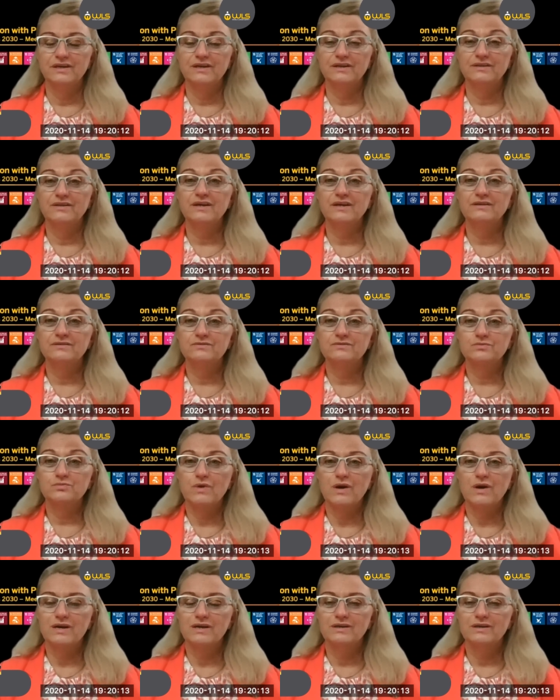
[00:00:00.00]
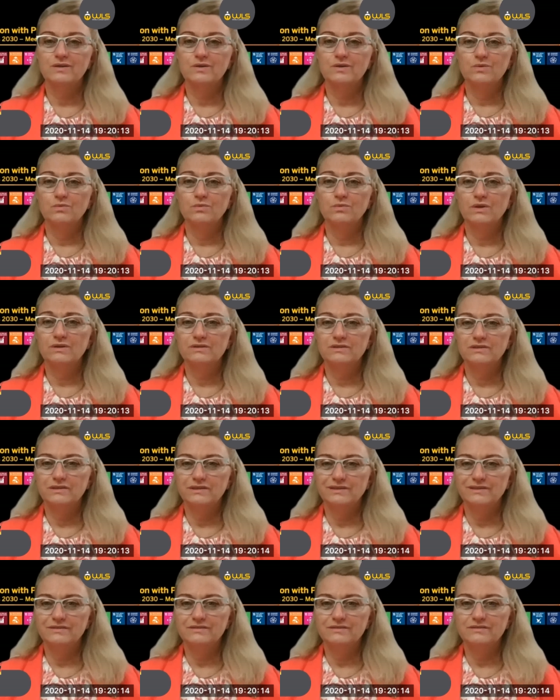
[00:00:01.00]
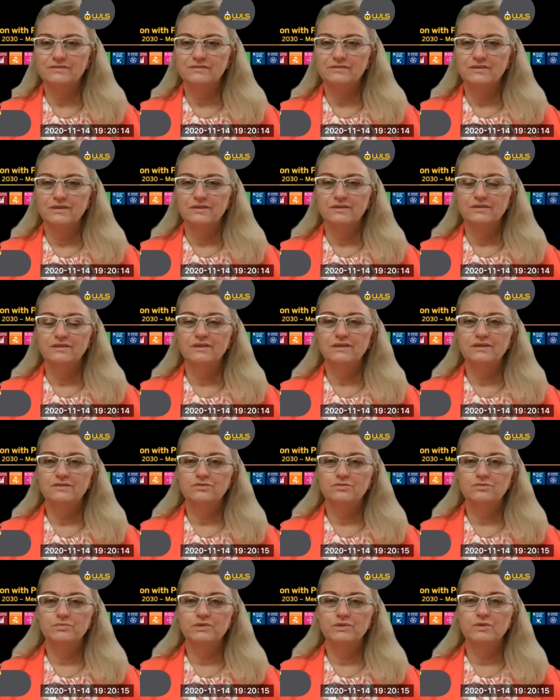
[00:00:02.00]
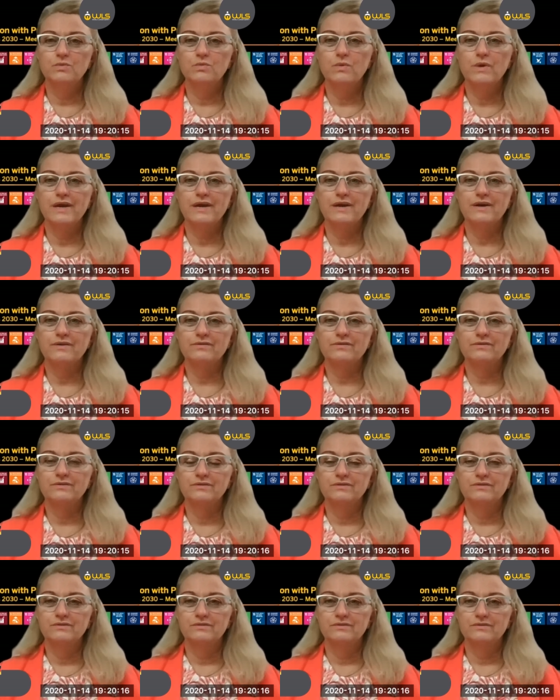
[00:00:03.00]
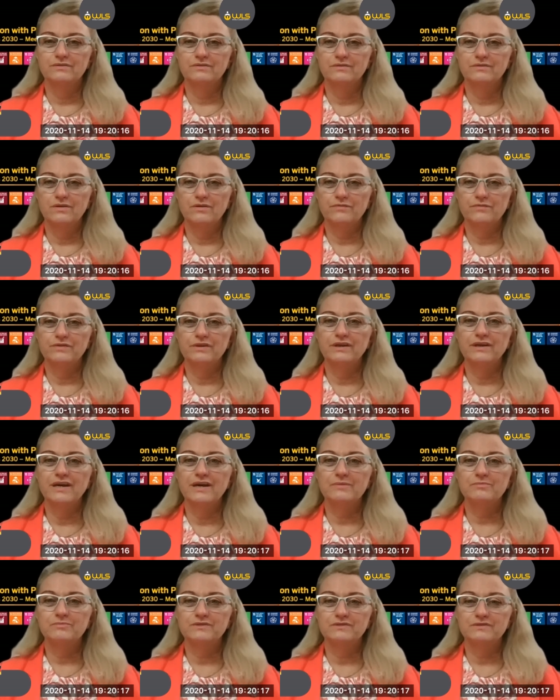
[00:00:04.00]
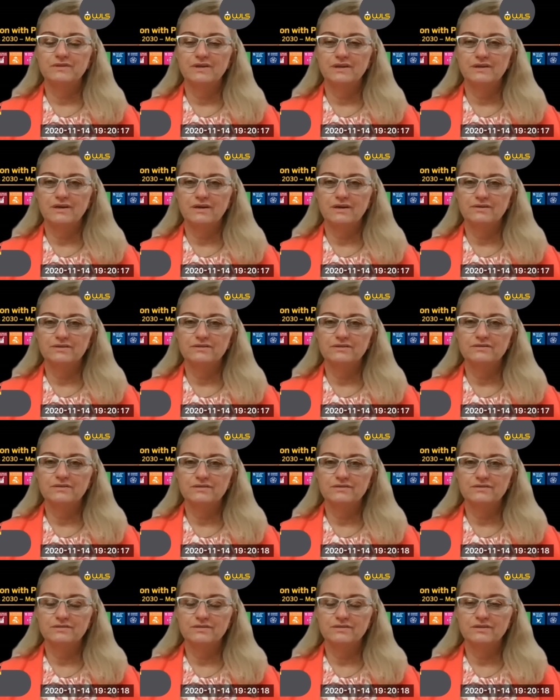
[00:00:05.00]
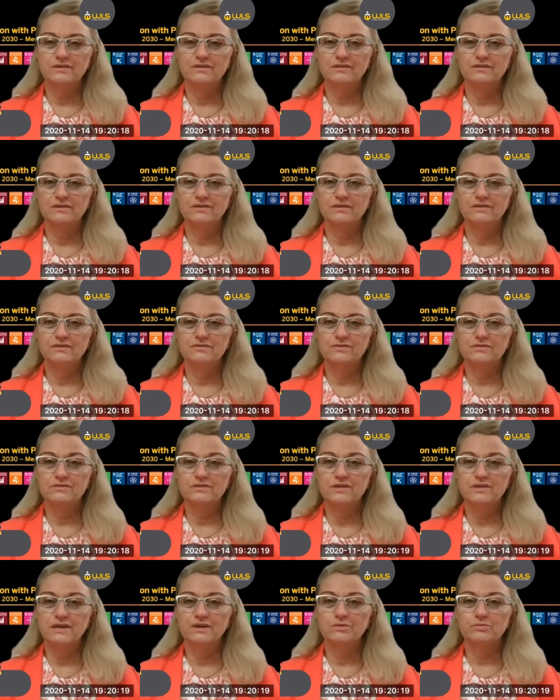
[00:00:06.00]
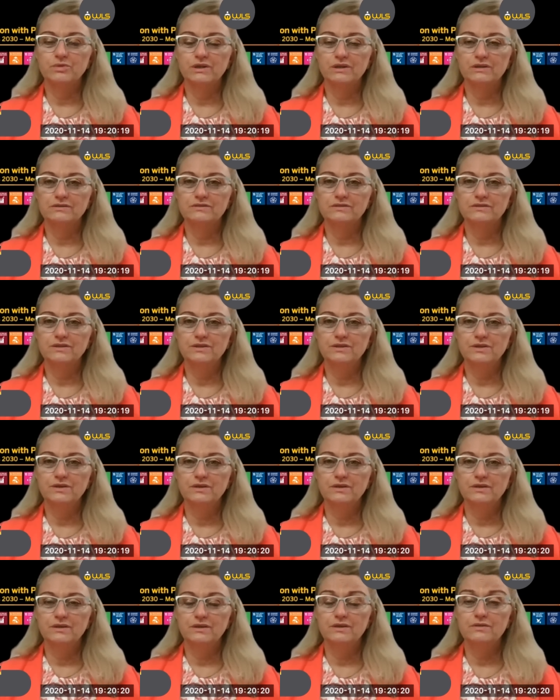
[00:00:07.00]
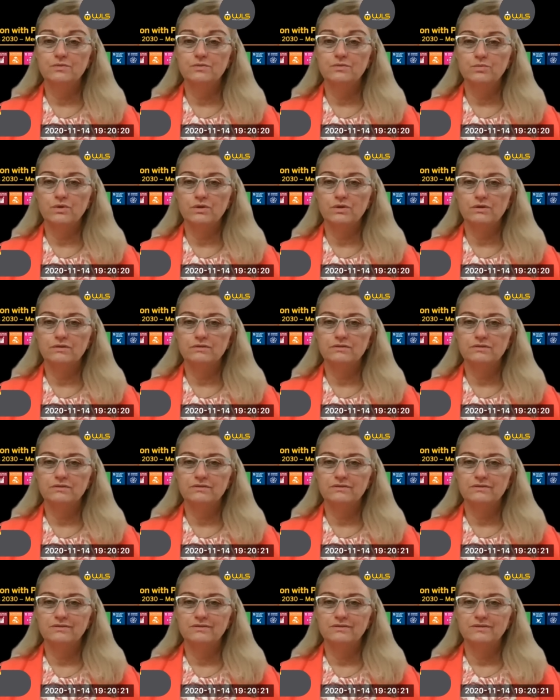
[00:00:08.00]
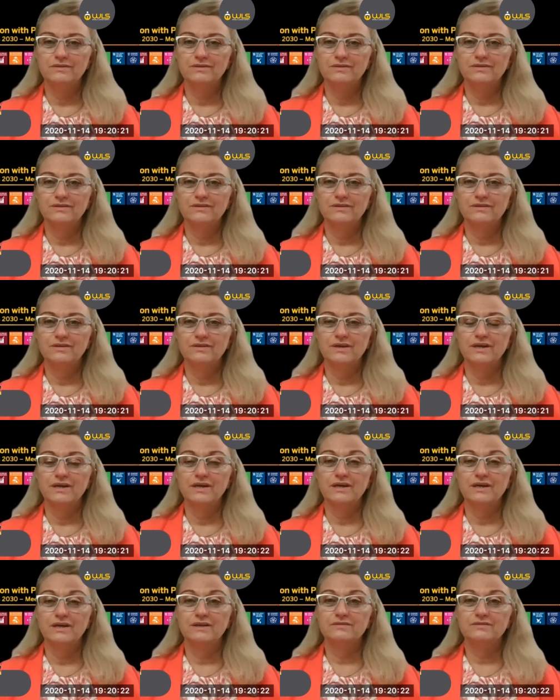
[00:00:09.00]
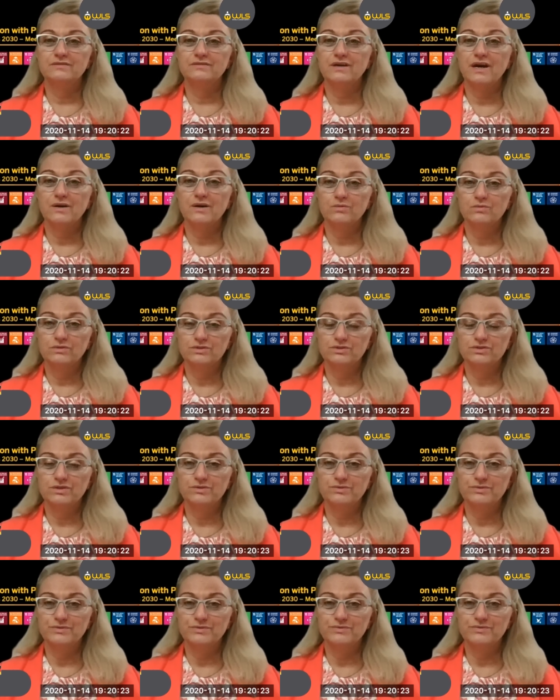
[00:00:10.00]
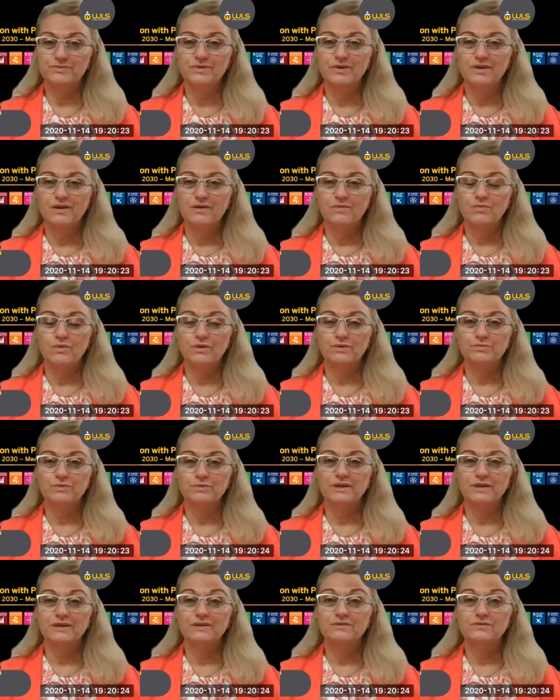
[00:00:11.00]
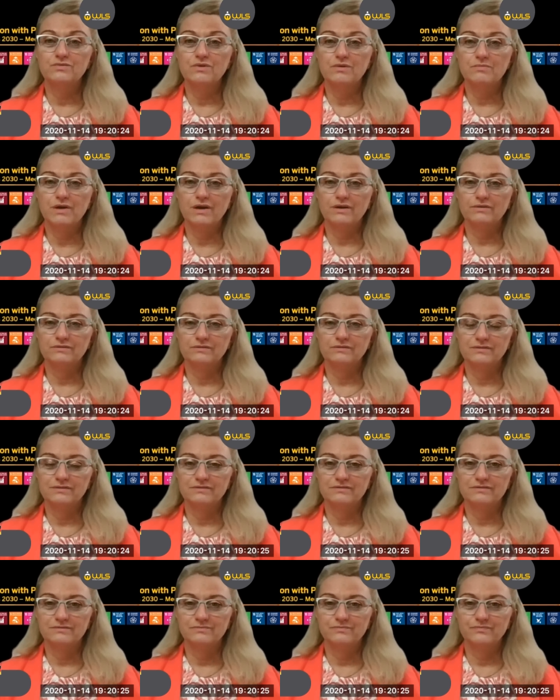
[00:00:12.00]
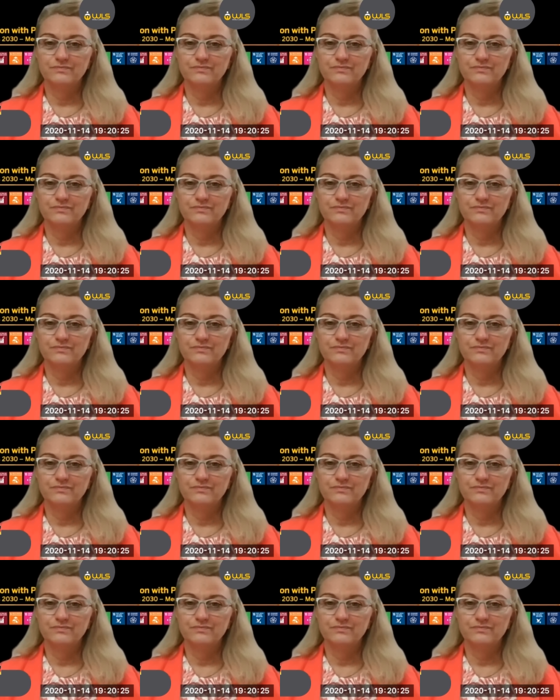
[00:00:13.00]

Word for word: And that is why world leaders need to be aware of the gaps that are existing in sustainability in the world. And I will show you what we can do about this.